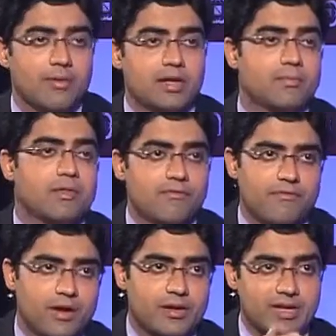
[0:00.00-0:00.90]
multiple
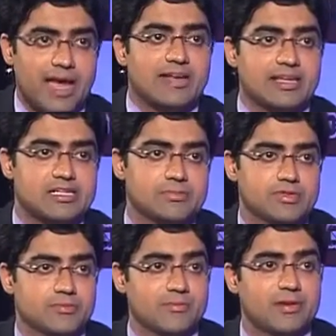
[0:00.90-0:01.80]
fund categories,
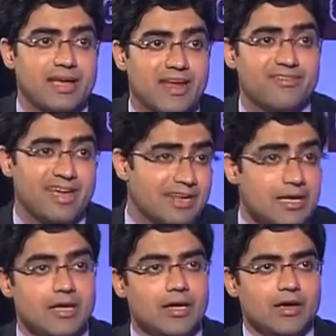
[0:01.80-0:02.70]
because people kind of get
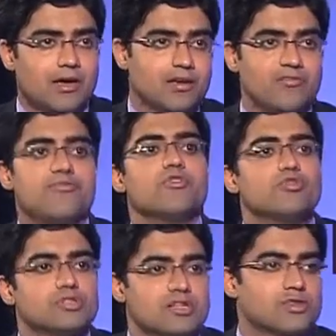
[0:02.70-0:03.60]

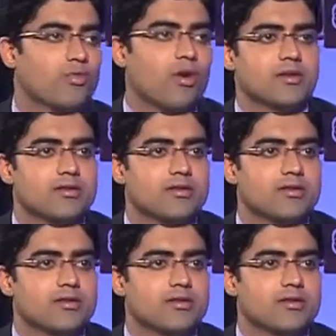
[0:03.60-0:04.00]
confused as to what